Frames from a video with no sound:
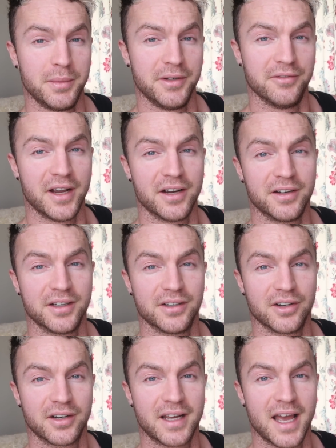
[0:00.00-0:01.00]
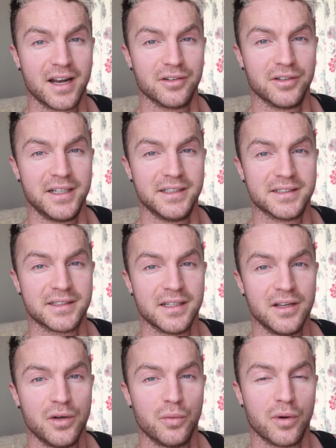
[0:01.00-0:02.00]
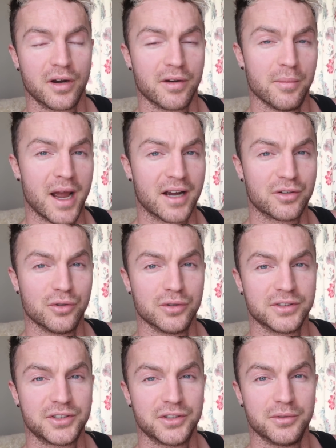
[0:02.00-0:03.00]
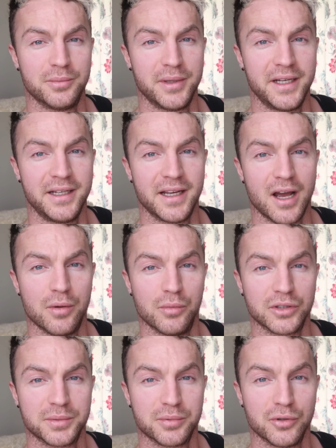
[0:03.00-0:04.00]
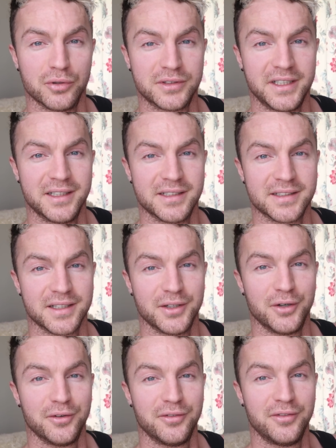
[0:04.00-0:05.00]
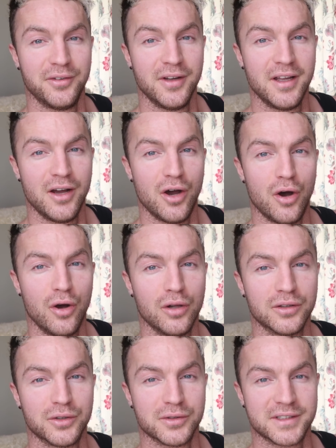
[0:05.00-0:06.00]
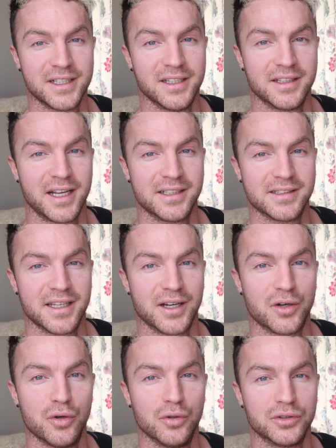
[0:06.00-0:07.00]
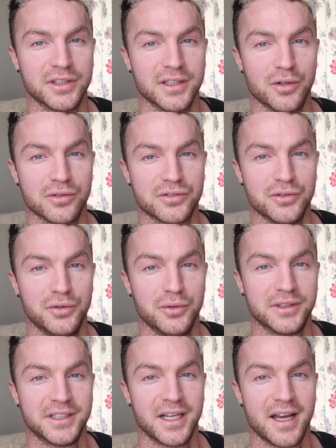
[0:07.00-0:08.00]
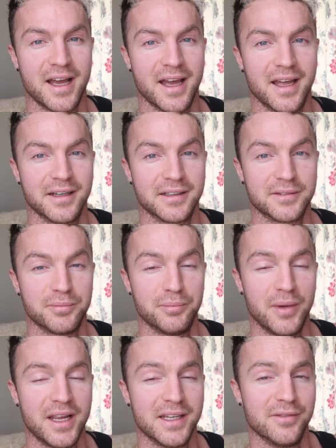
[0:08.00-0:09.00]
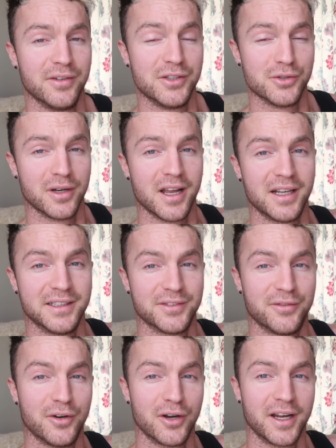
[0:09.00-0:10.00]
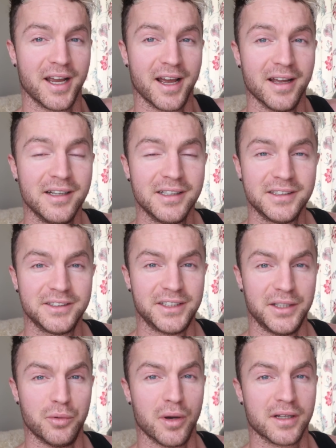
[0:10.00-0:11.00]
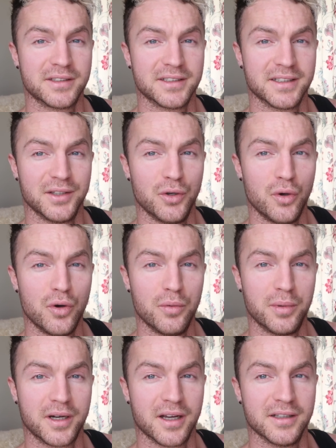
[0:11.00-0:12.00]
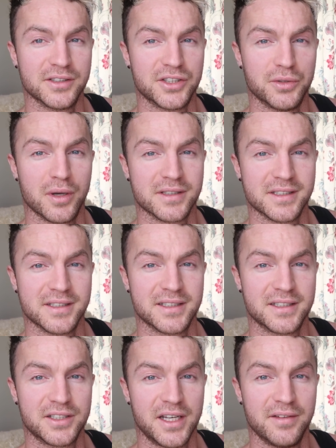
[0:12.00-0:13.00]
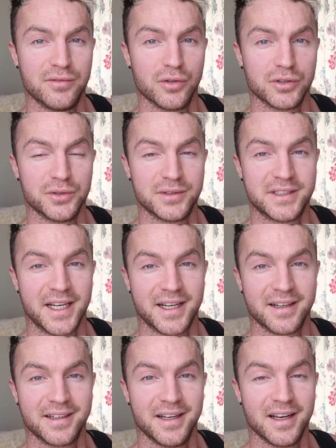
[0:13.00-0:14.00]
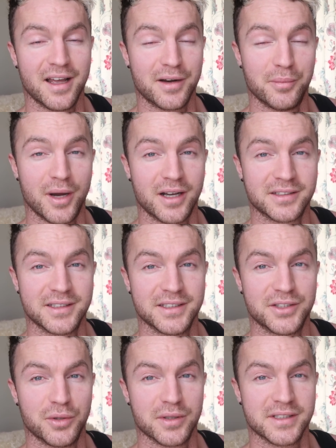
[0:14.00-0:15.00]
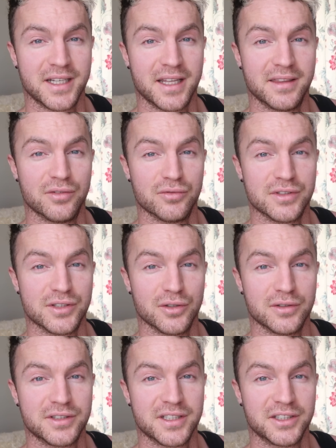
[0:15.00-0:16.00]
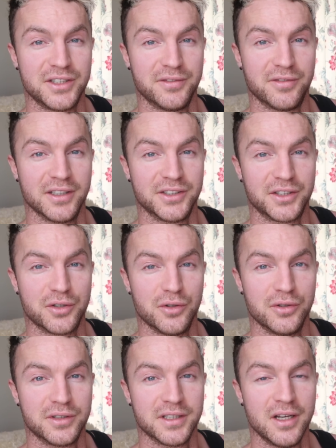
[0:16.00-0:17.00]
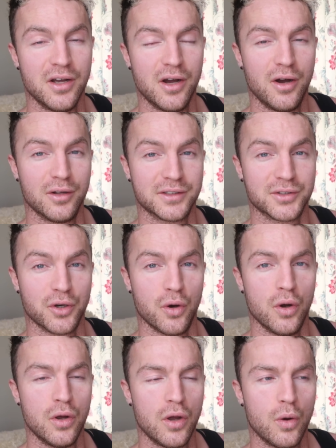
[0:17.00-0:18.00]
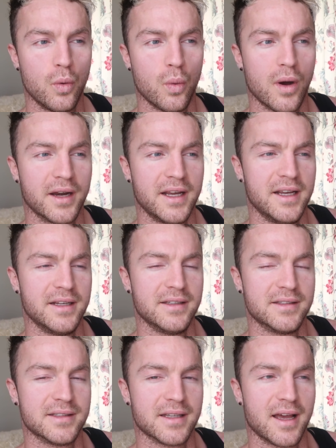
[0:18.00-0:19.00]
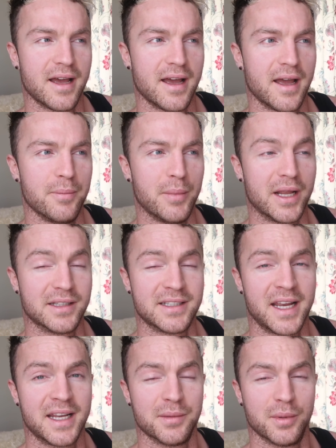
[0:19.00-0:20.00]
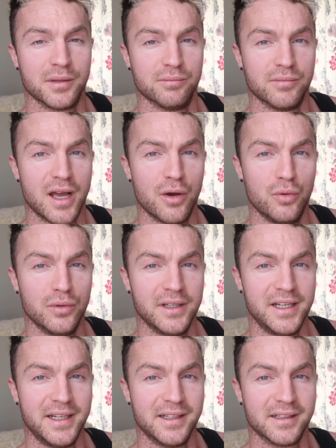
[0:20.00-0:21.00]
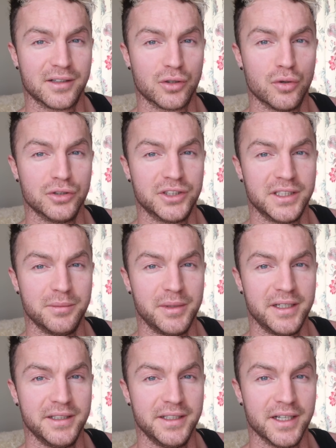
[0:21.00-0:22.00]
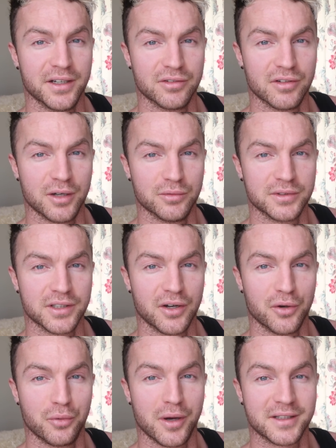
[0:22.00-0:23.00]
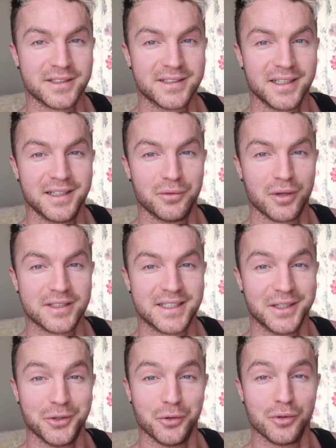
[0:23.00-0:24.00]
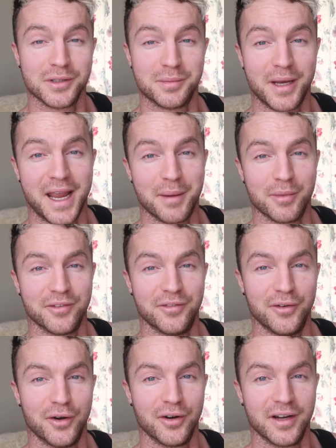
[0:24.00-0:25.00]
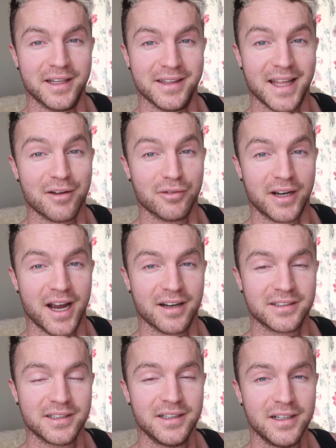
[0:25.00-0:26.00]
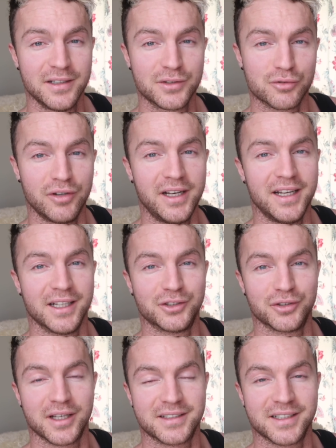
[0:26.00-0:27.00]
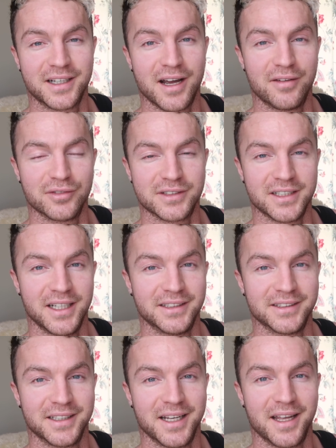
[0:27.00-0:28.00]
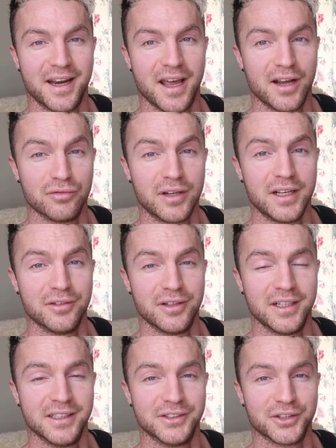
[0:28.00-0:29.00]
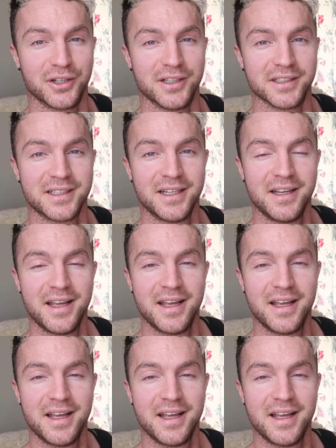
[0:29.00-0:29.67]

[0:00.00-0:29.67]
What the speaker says: be varying her calories, what her macros should be, how much protein is enough, all those little things that a coach will go through with you and individualize for you. She wanted to know because she wasn't, even though she was ticking a lot of boxes, she wasn't getting the results that she felt she could. Also, what is maintainable? How lean could she be year round, or what's the goal to be aiming for in that regard? It's a really interesting conversation, and I really enjoyed it.